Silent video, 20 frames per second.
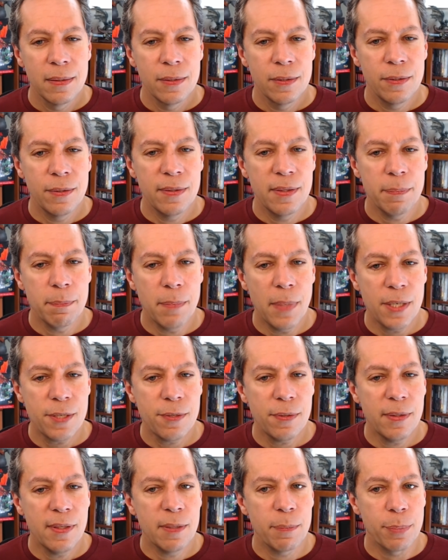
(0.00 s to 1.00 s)
Do the
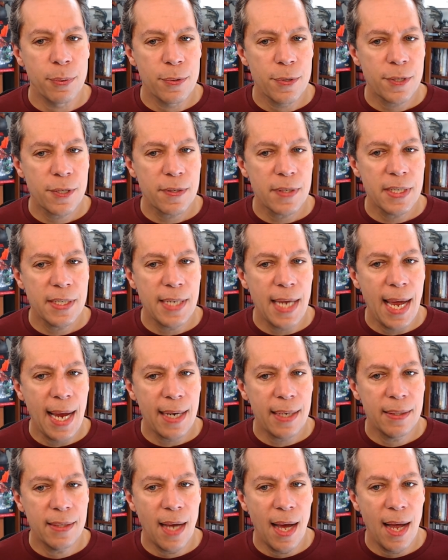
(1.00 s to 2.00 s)
muscle and the bruiser
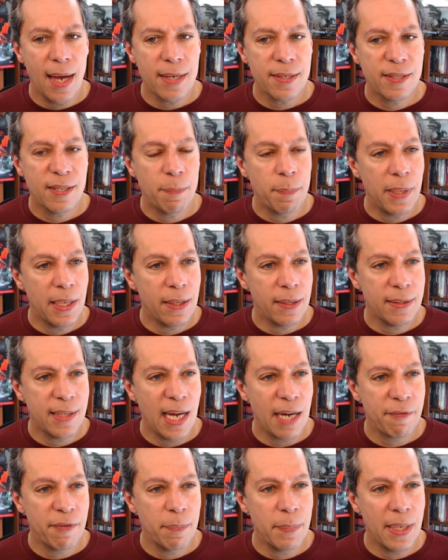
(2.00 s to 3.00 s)
attack and the eyes and the pale
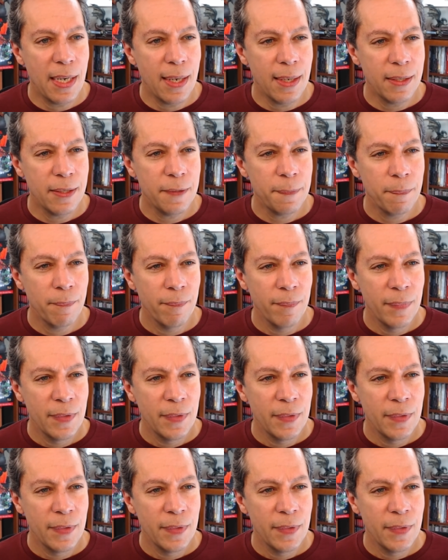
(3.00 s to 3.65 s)
attack from behind?